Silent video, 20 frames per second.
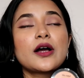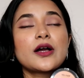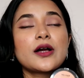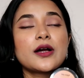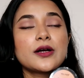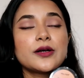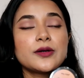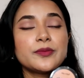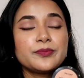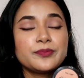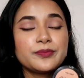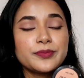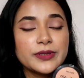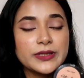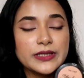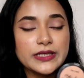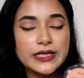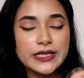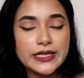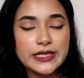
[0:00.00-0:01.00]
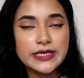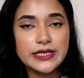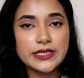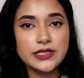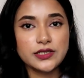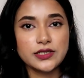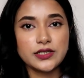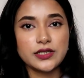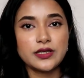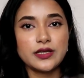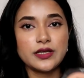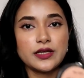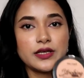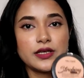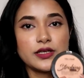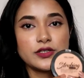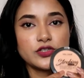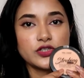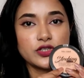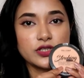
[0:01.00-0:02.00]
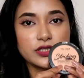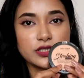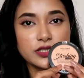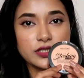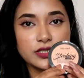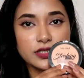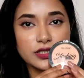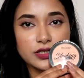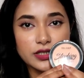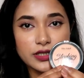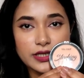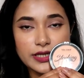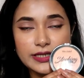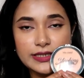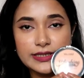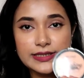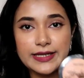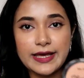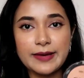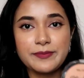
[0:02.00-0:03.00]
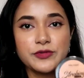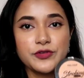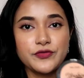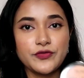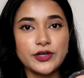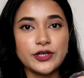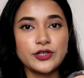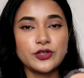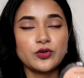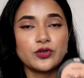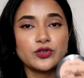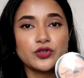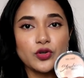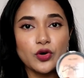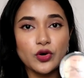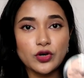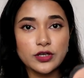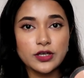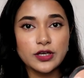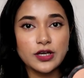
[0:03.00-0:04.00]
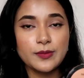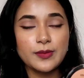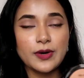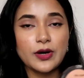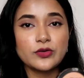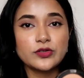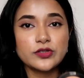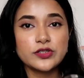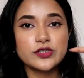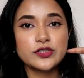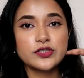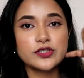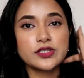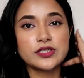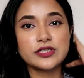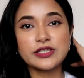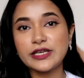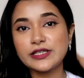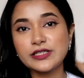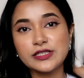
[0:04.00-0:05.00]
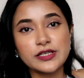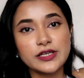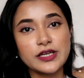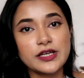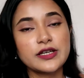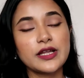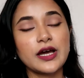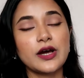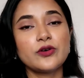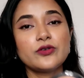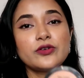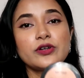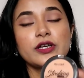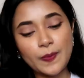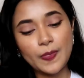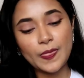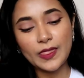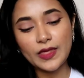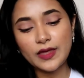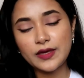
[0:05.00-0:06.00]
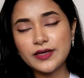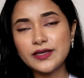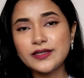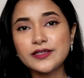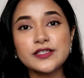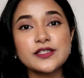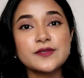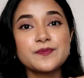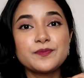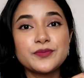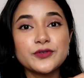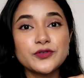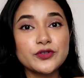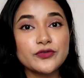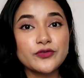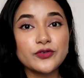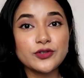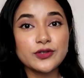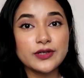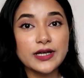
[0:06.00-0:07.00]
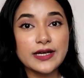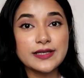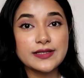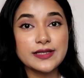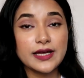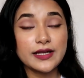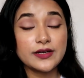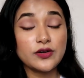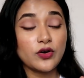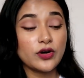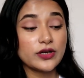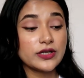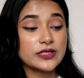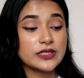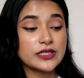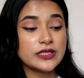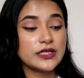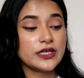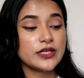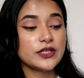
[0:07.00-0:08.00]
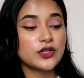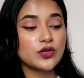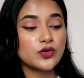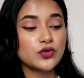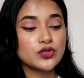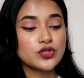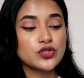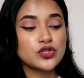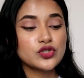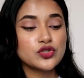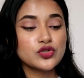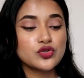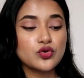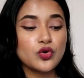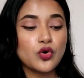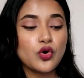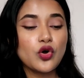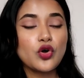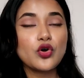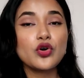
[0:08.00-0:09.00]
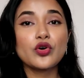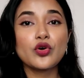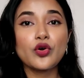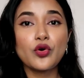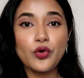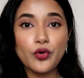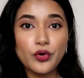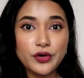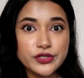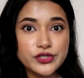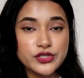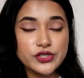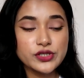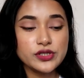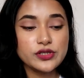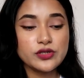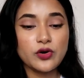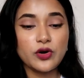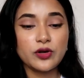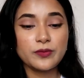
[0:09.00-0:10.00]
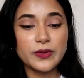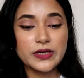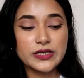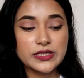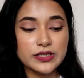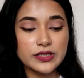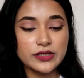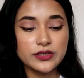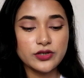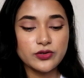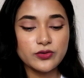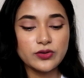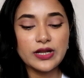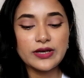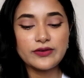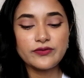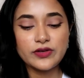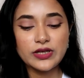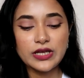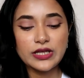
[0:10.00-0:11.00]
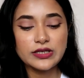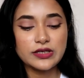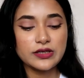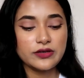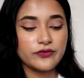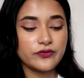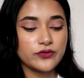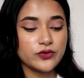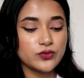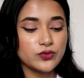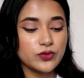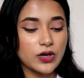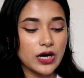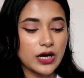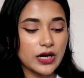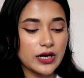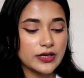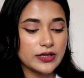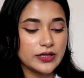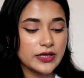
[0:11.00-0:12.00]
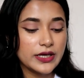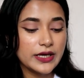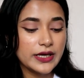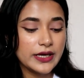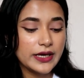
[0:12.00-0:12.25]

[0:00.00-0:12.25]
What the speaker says: a complete just in-depth video talking about this, just testing it out. It is beautiful, you guys, and honestly it looks so gorgeous on my skin tone. I feel like if you are,